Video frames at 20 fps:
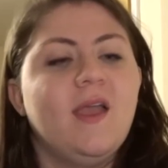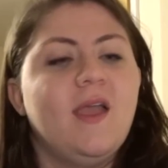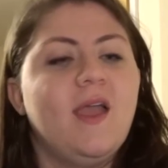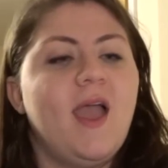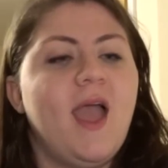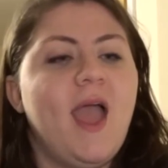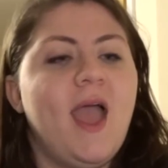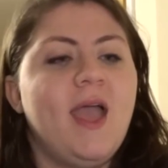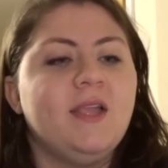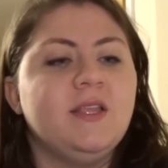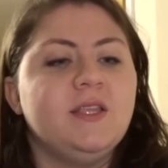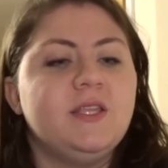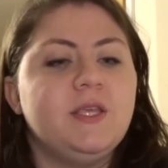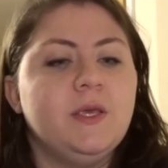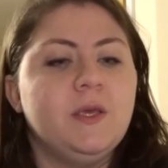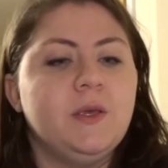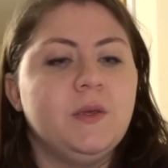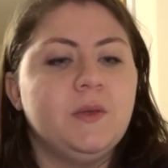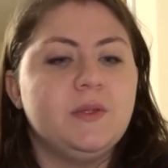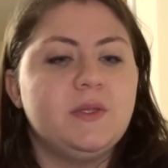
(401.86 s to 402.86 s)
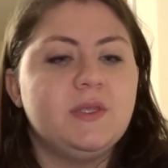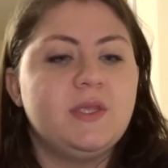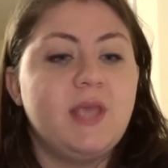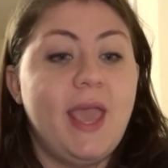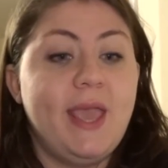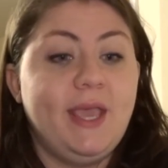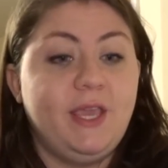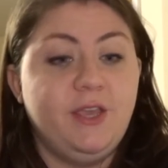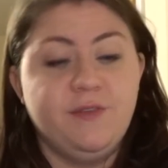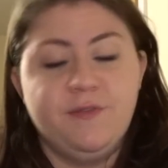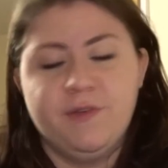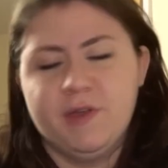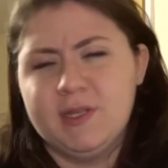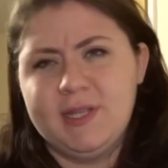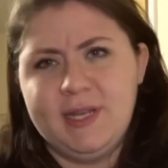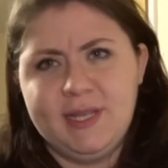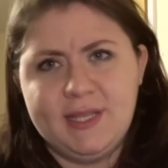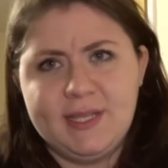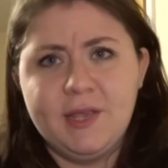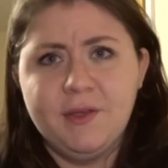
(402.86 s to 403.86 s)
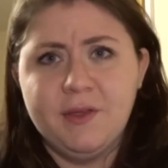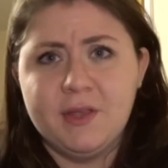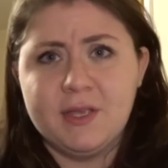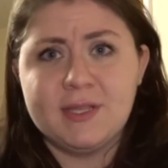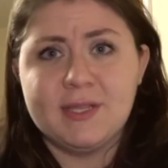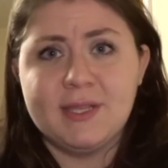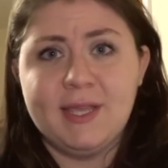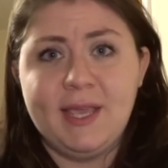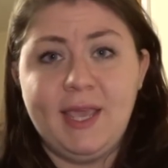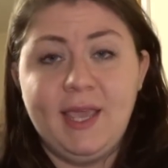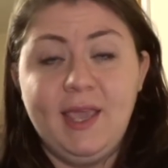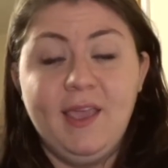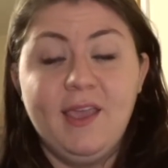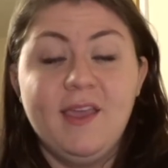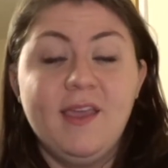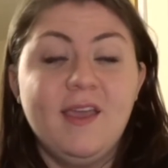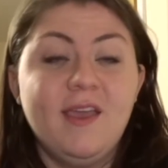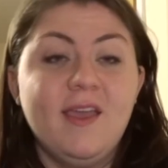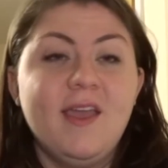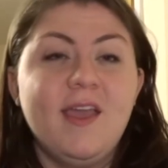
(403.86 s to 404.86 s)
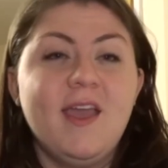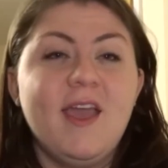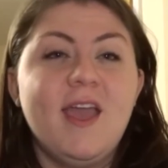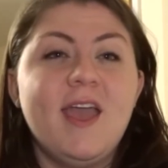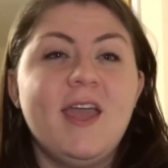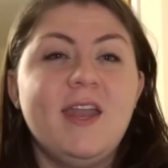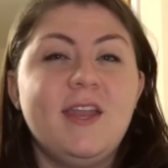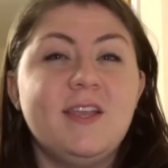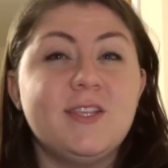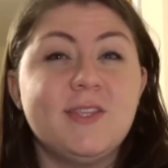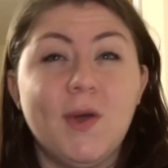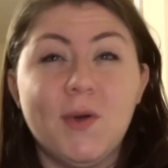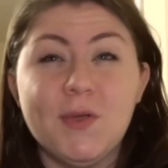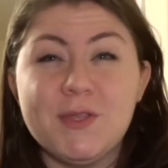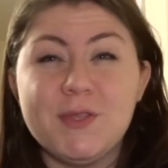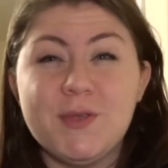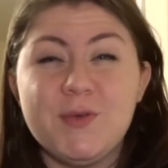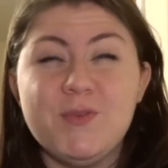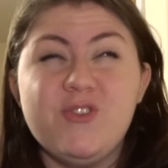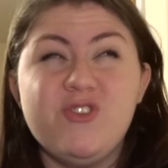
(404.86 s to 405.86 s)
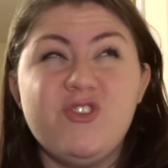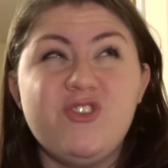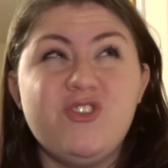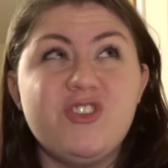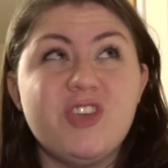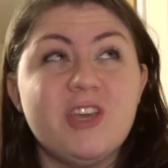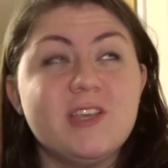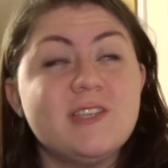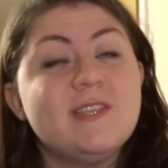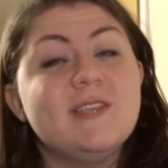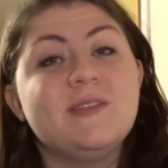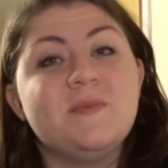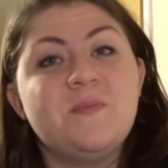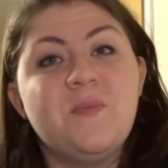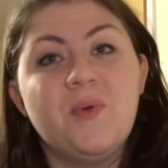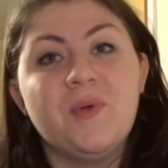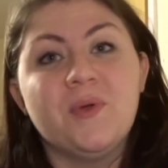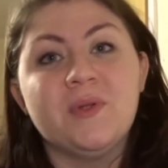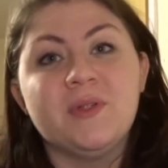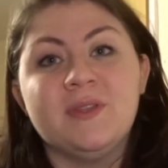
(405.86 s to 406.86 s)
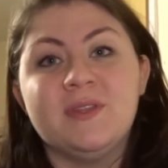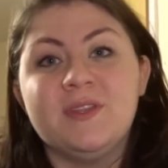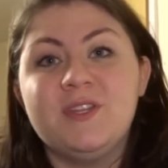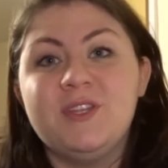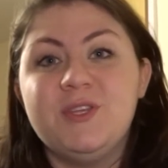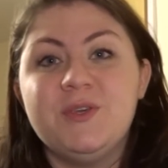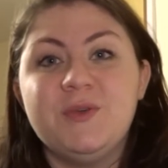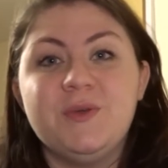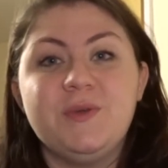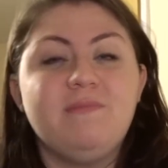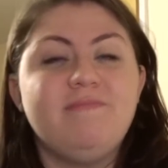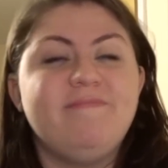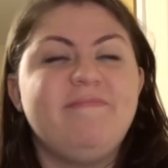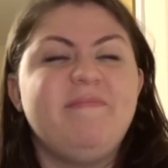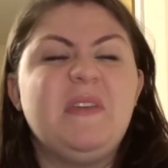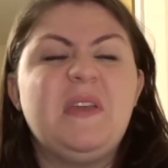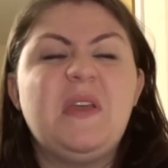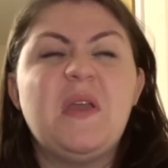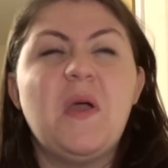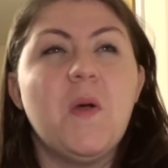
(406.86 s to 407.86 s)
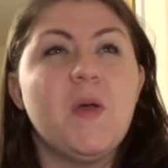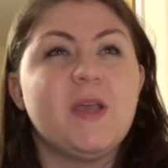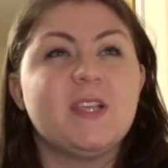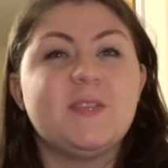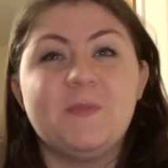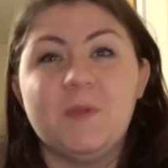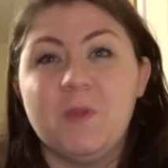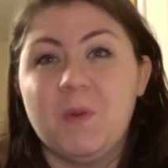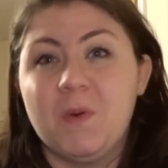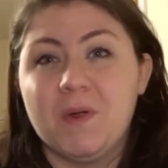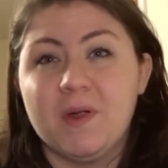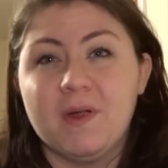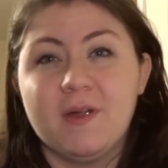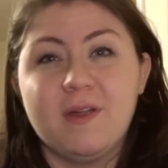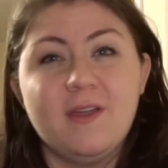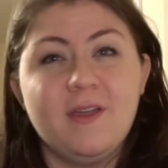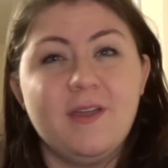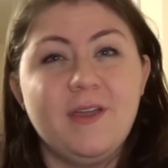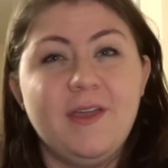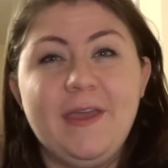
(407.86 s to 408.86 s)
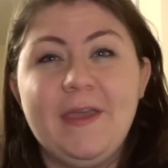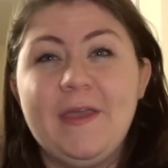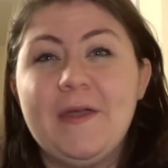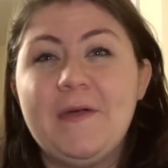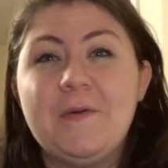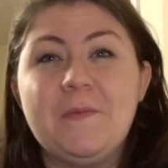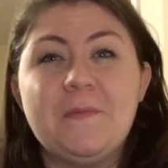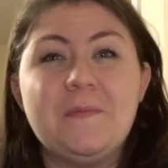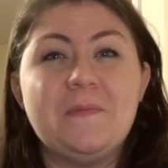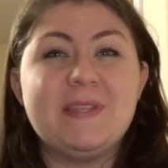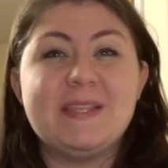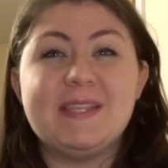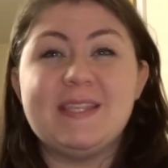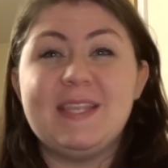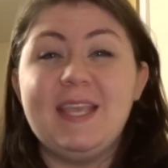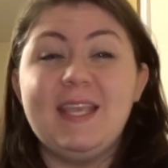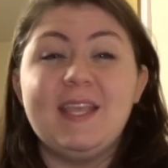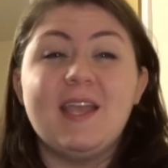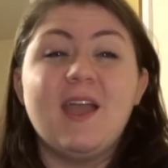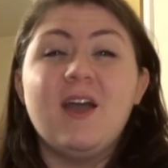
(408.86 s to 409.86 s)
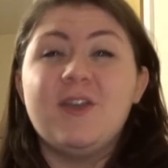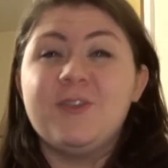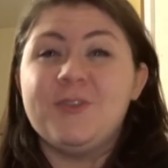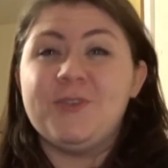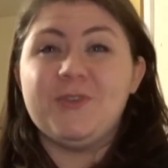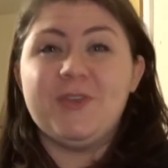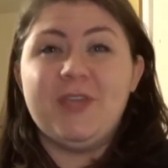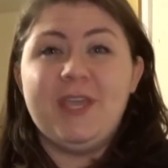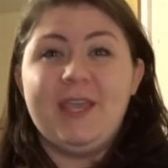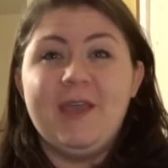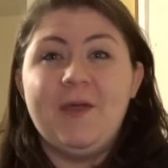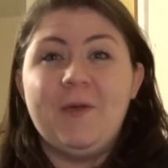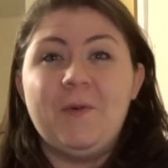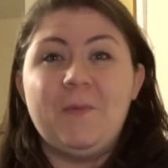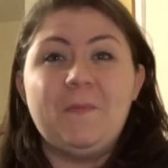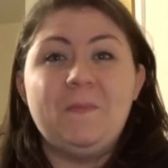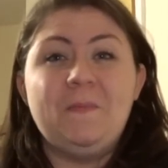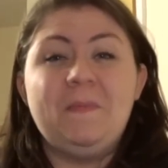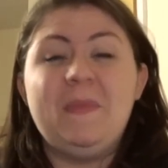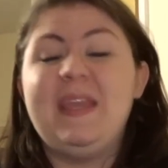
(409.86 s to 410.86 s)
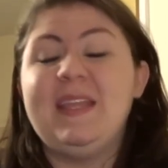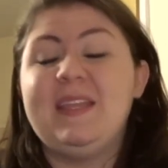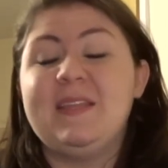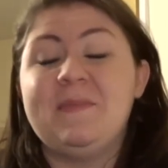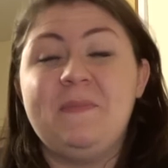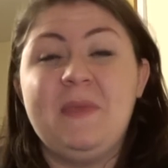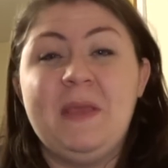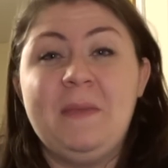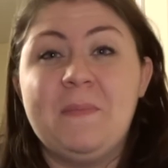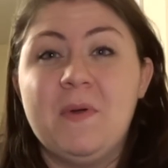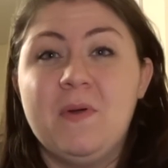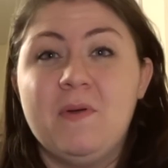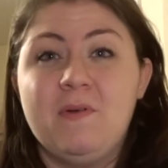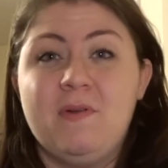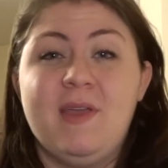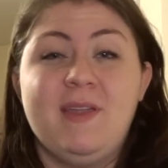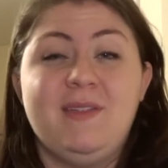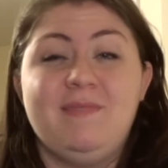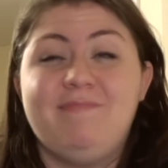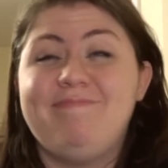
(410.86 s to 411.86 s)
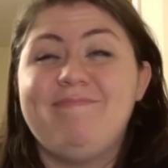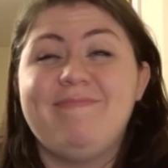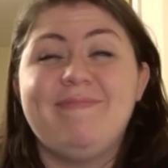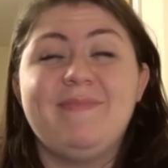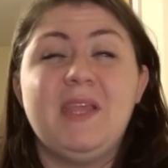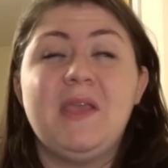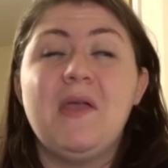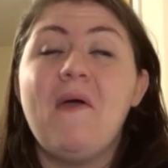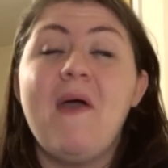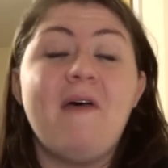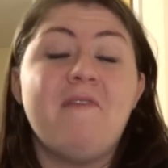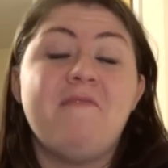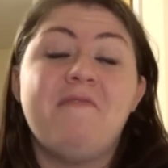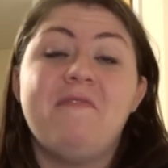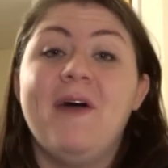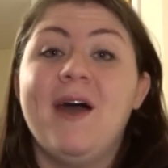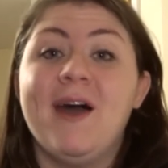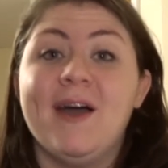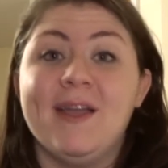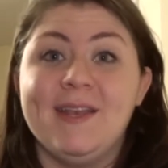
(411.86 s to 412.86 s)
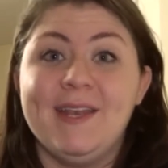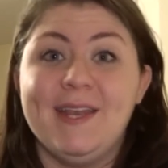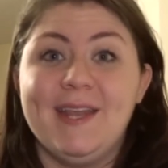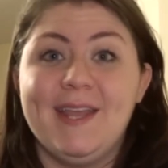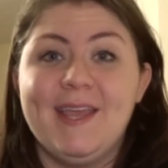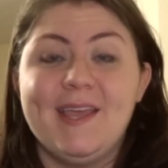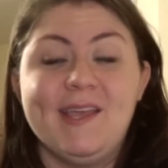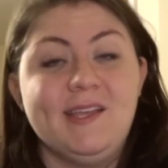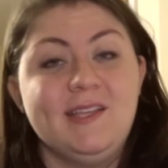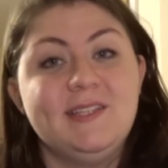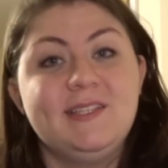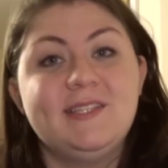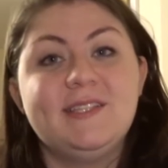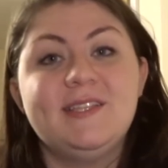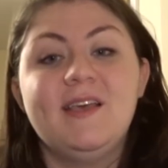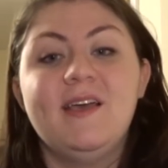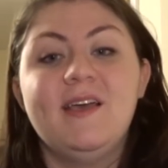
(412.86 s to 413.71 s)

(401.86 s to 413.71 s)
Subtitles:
and to take university seriously, it is also just as important to go explore, go see the country, go meet the people, and go have fun, because